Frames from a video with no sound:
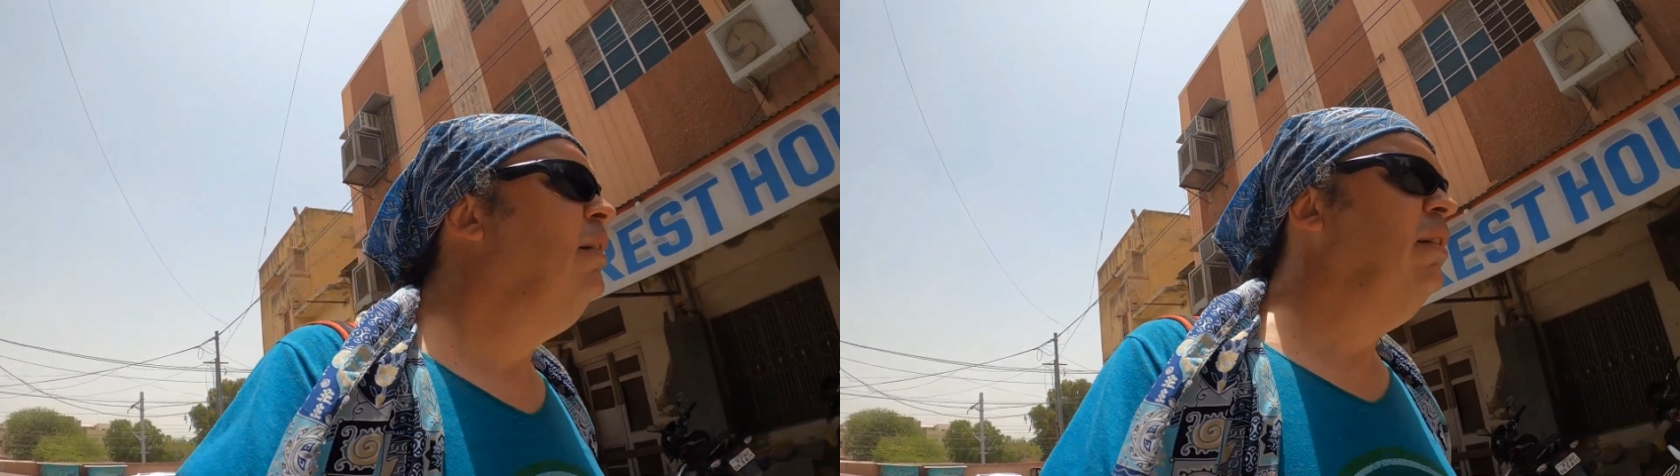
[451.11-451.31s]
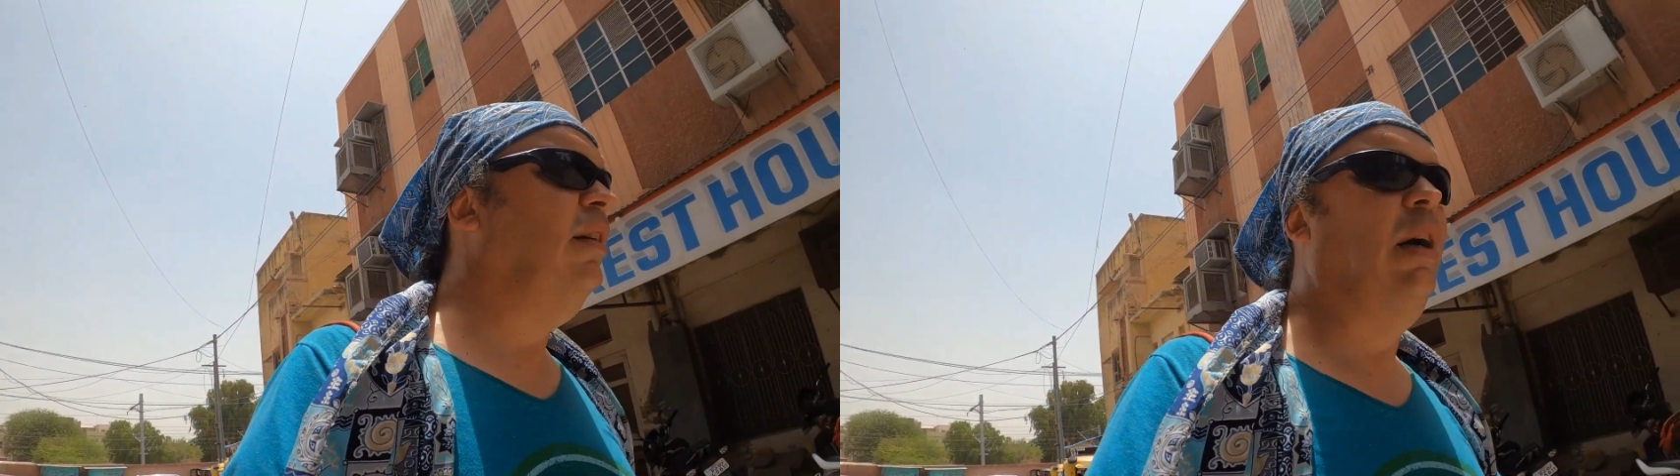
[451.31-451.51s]

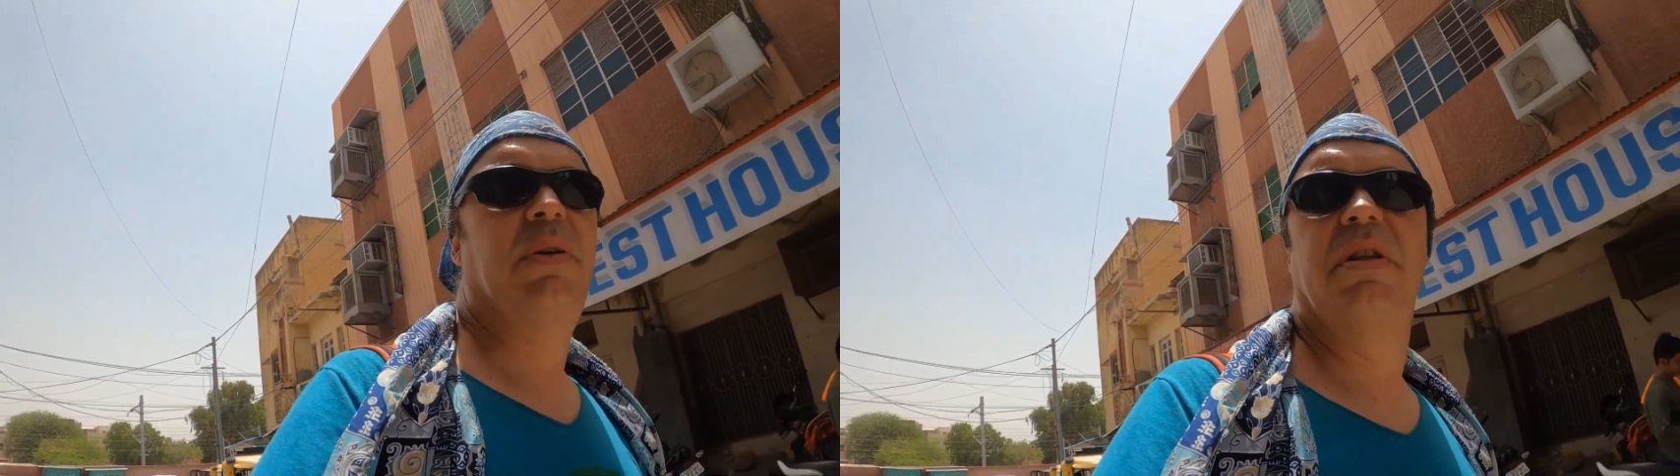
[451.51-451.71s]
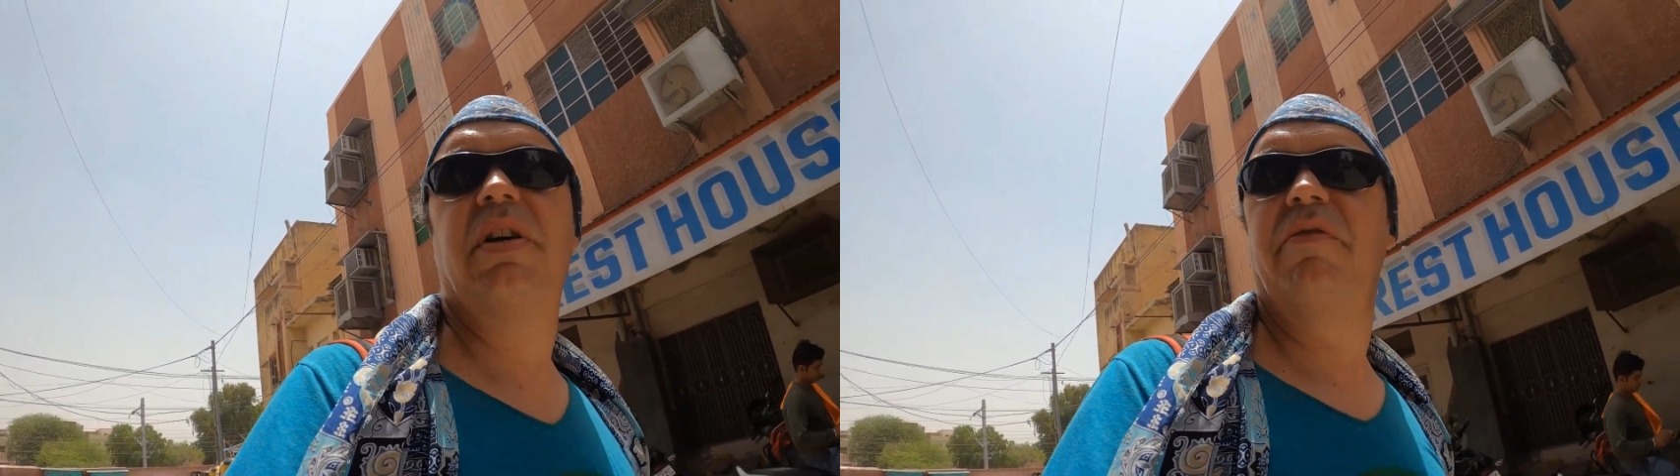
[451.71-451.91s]
God, I
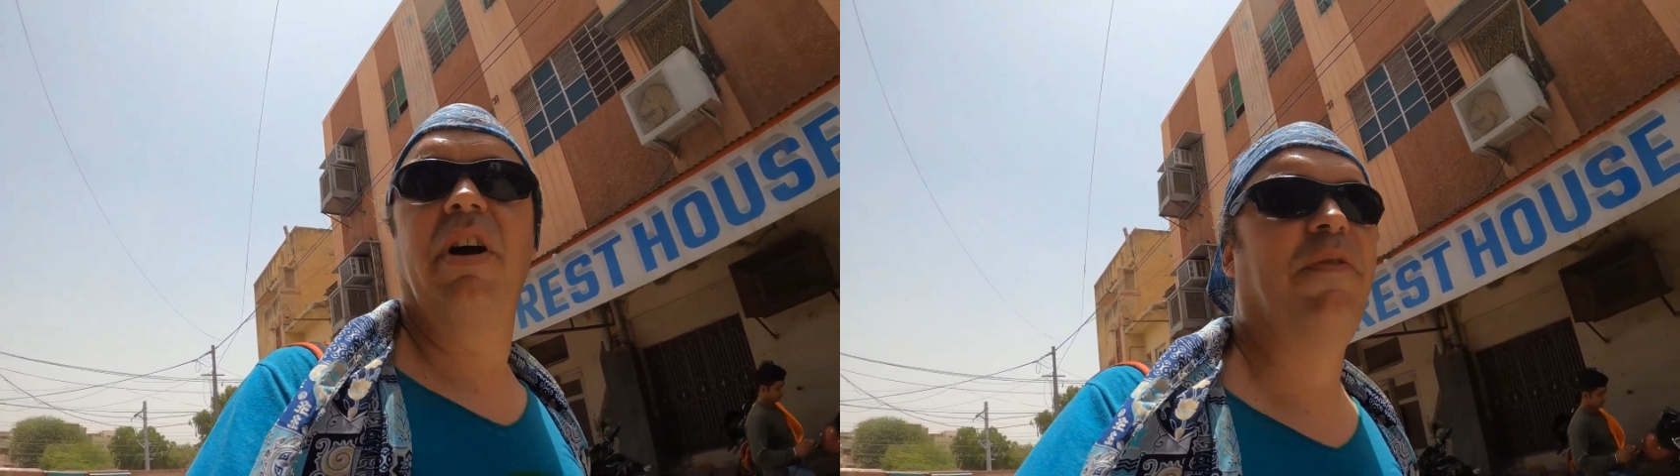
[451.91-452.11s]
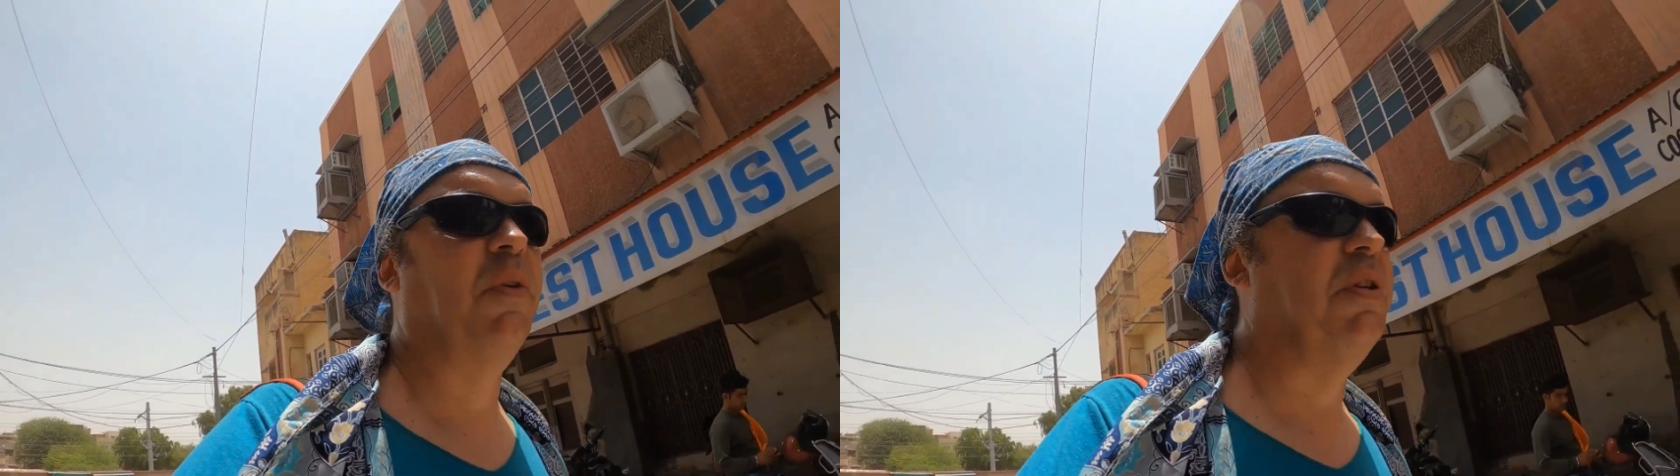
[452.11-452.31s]
was looking
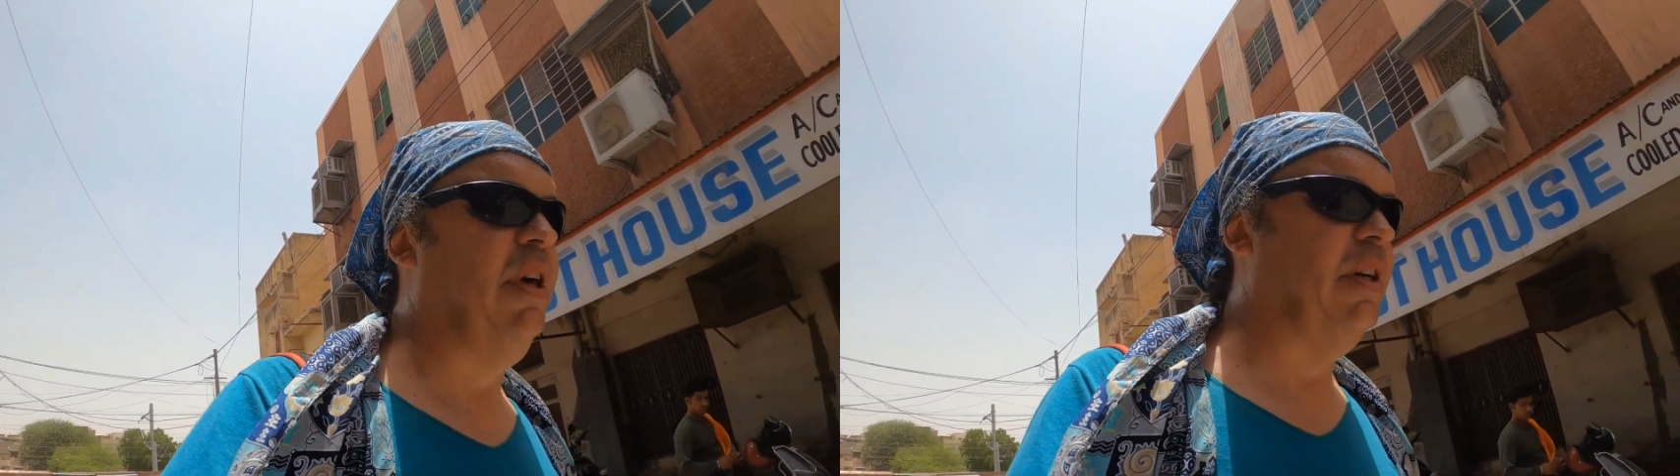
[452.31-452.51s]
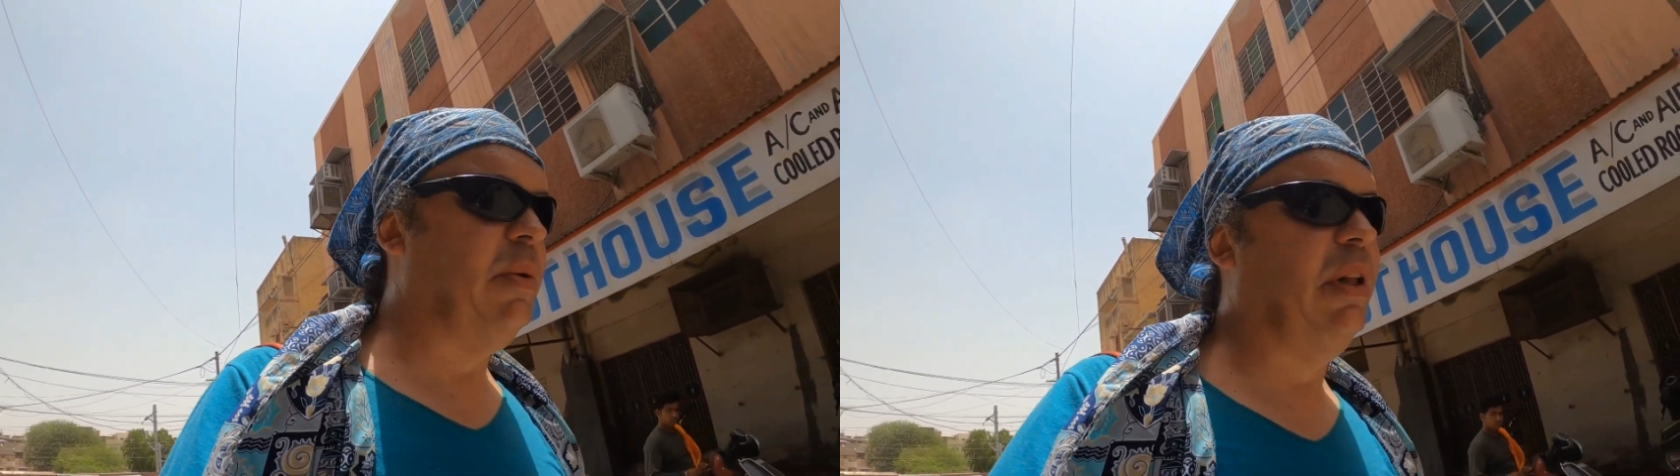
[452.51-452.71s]
right forward to
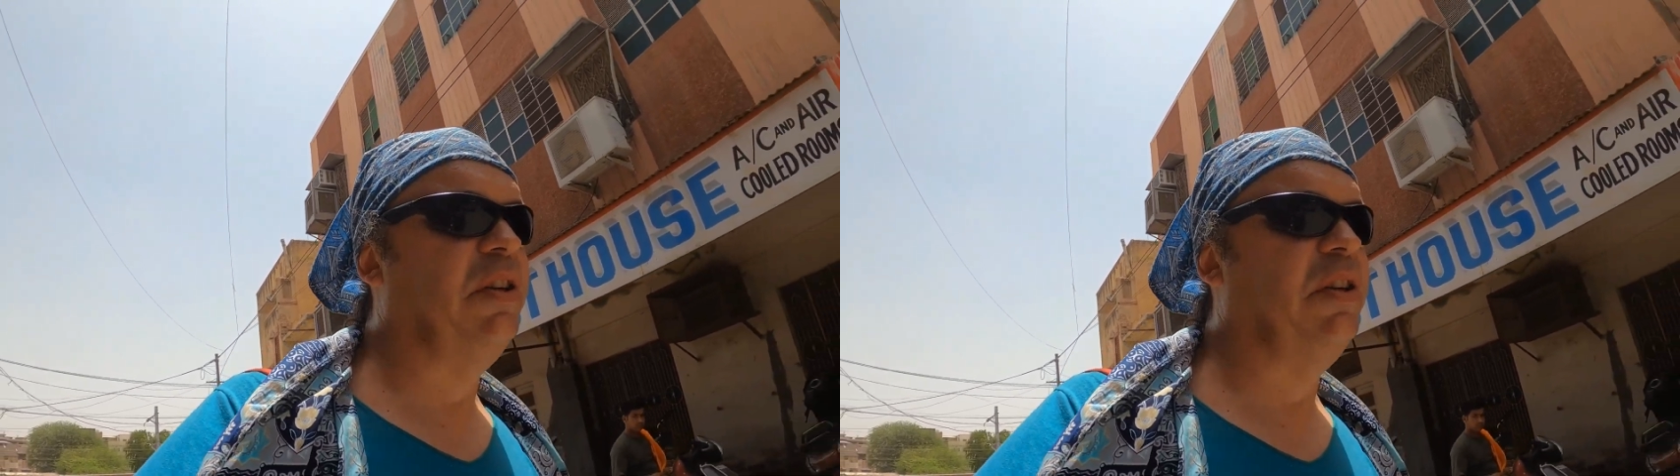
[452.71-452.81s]
that as well.